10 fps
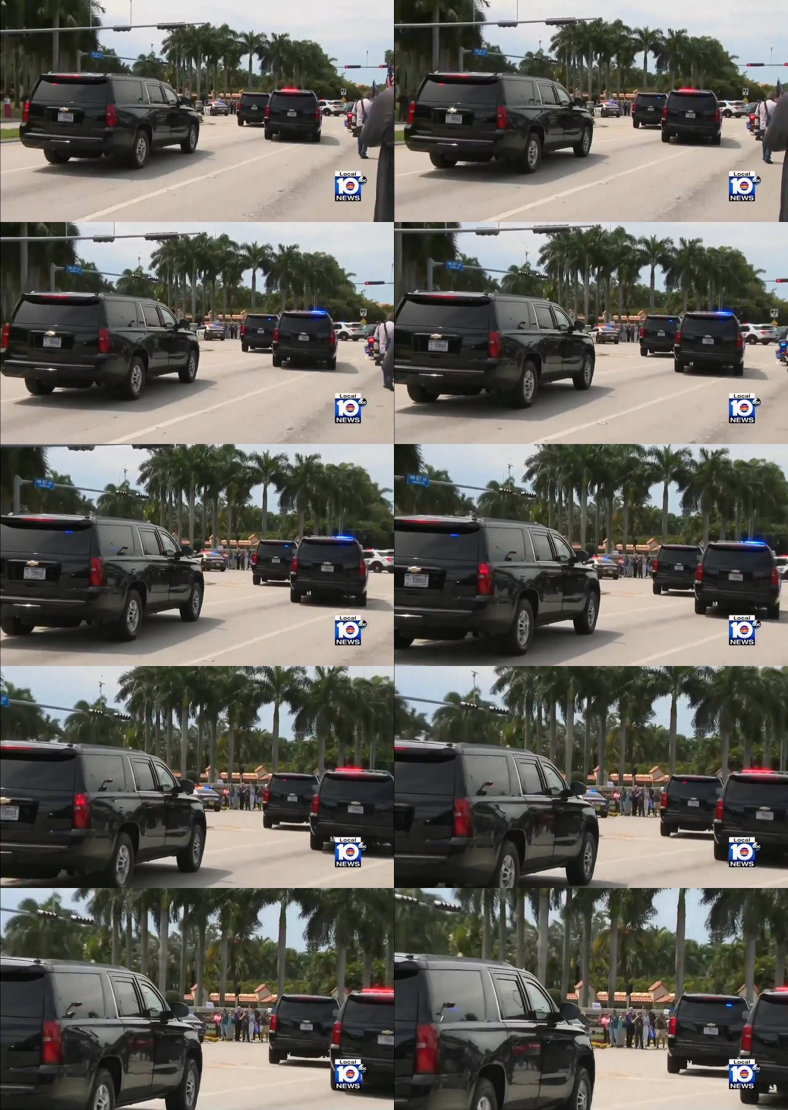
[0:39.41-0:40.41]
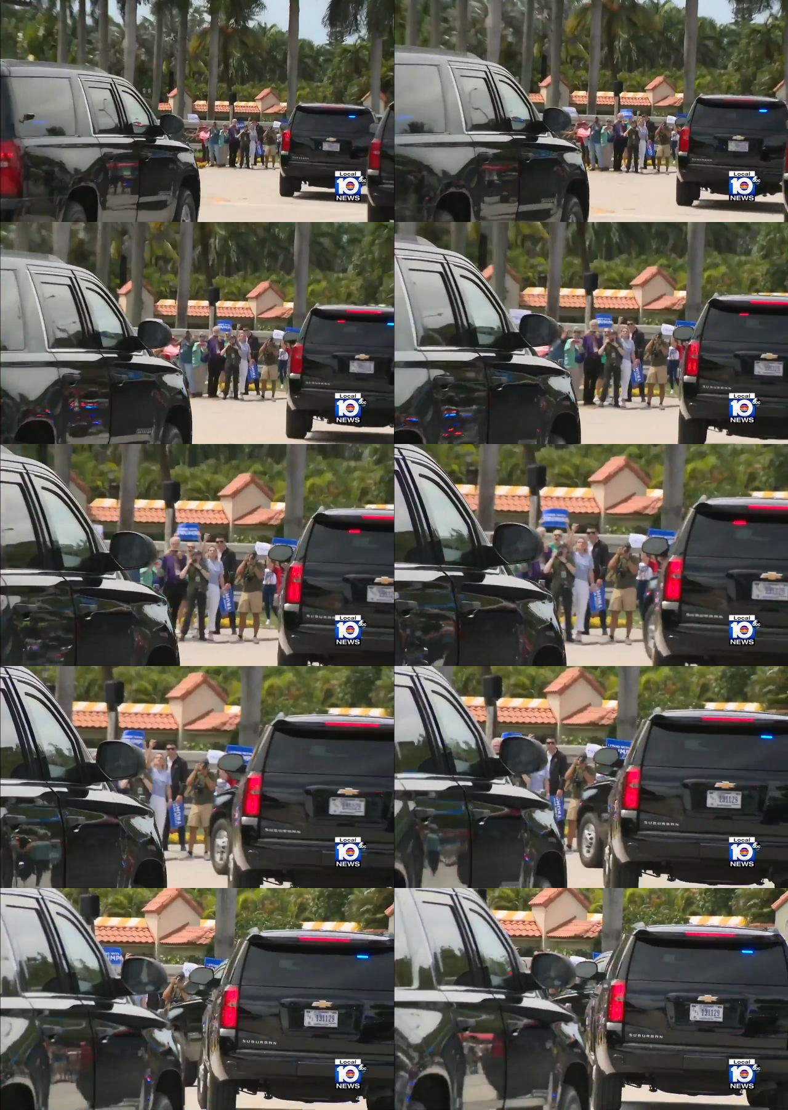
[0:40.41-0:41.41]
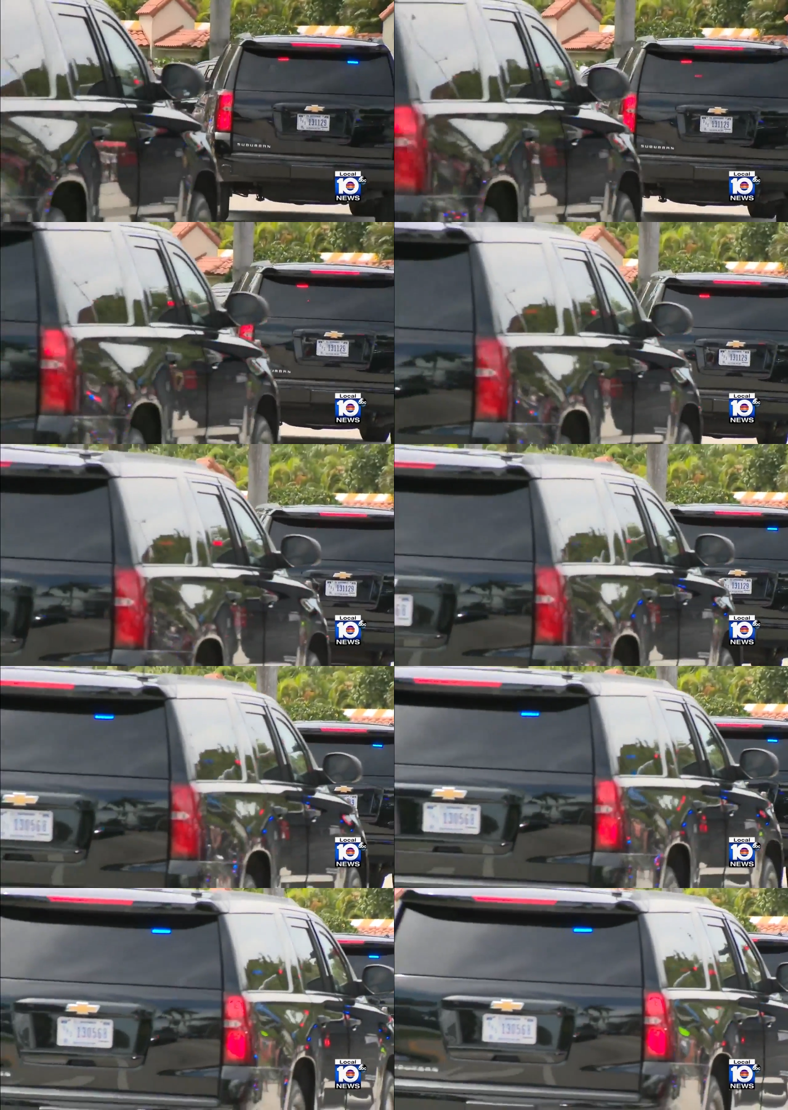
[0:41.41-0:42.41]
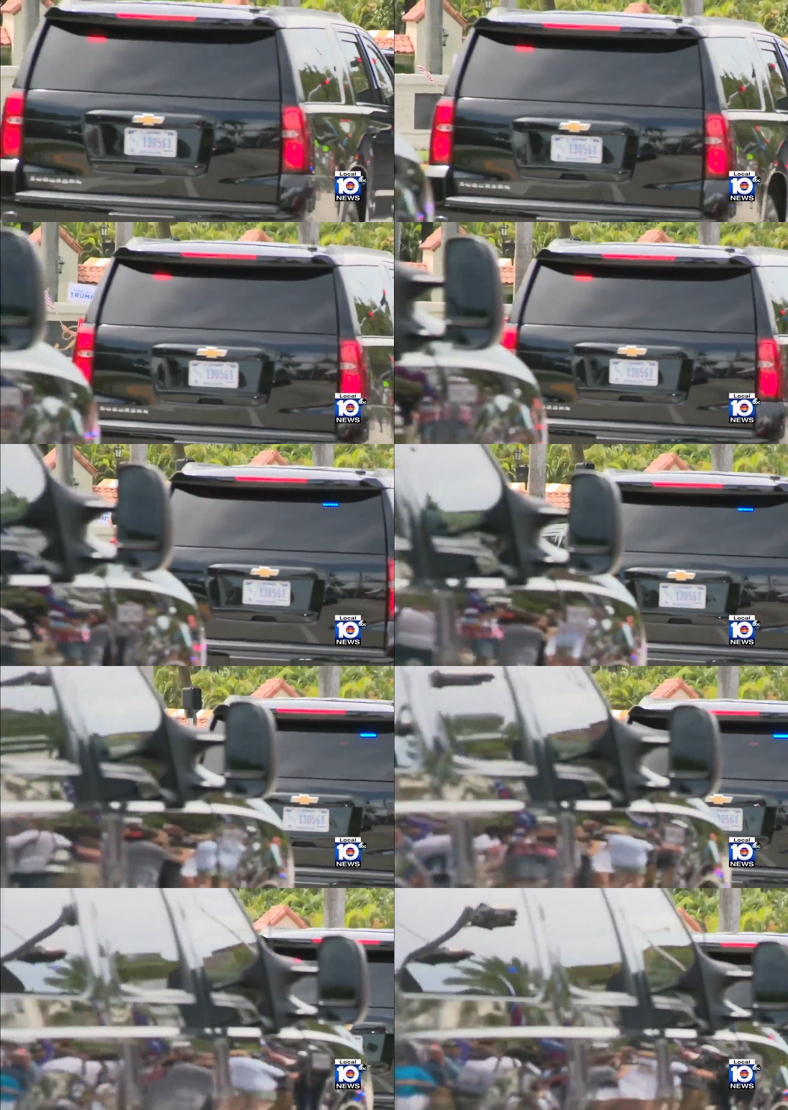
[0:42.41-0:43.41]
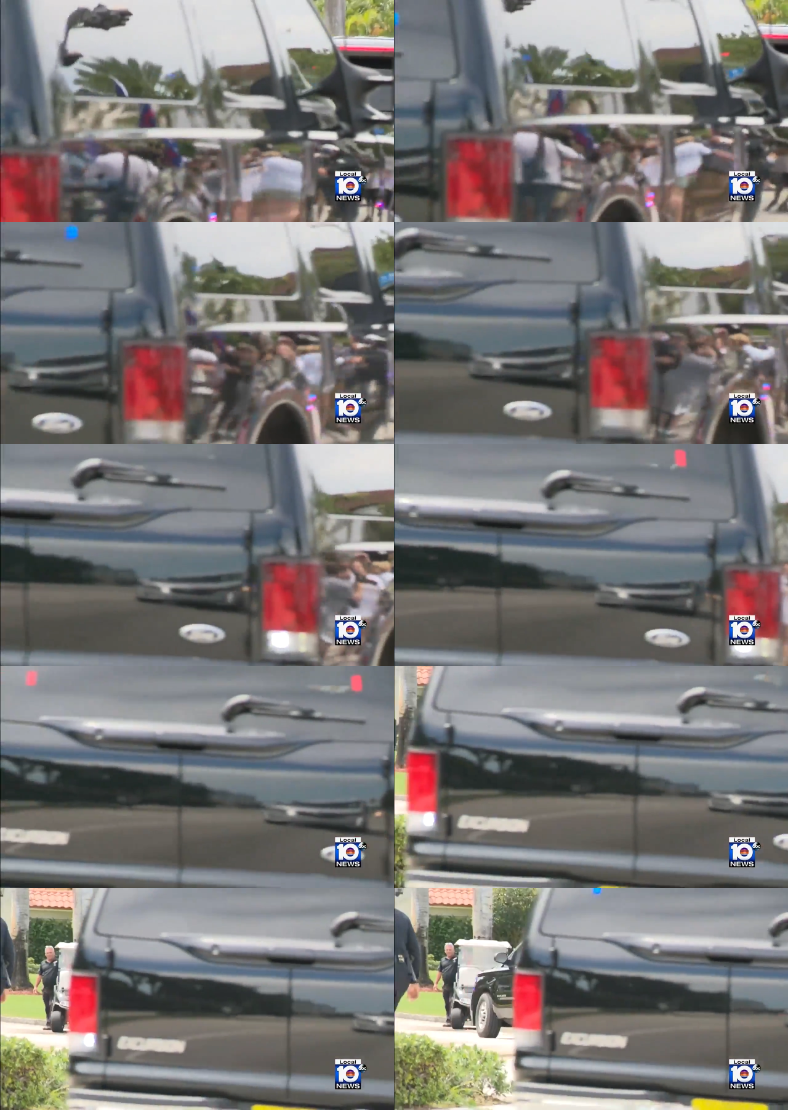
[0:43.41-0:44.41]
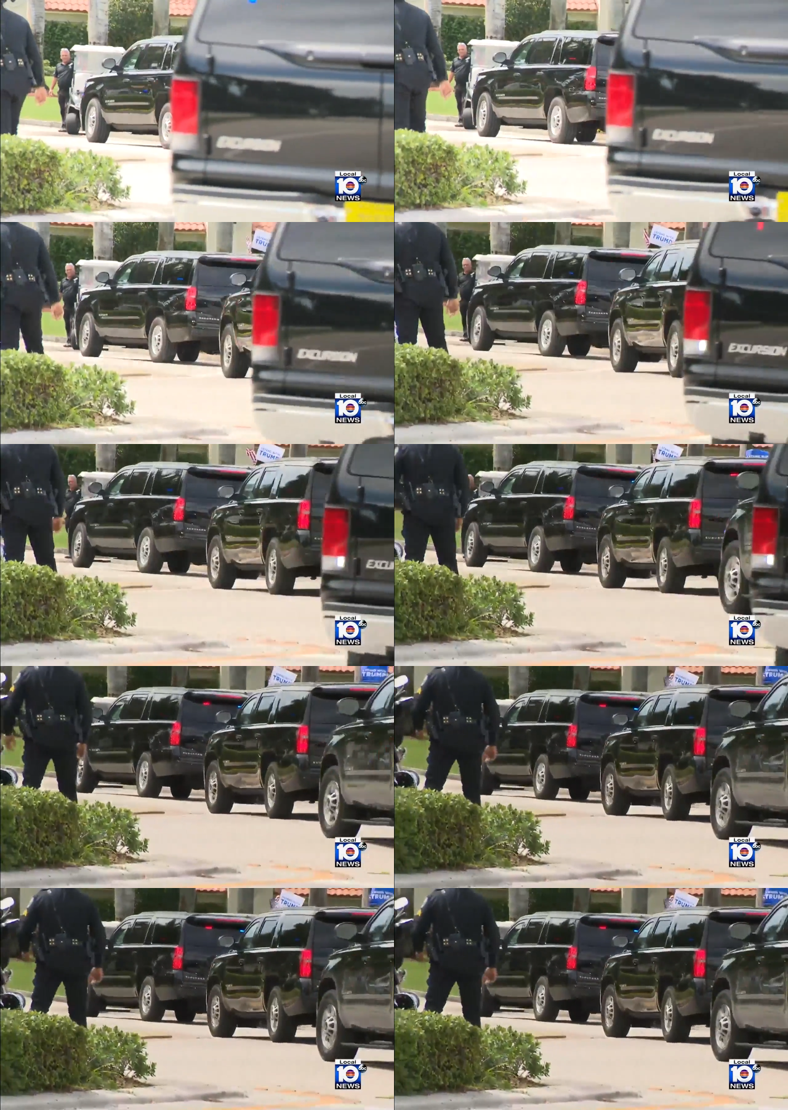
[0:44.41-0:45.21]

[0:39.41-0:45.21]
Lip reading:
[unreadable: no face in view]